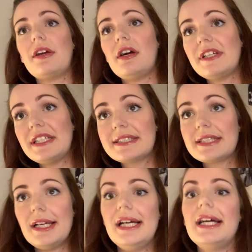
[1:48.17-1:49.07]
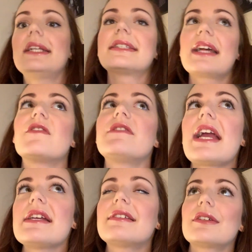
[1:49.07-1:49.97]
covers and it's their
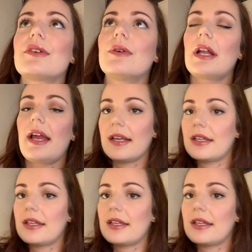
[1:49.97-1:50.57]
face, or like,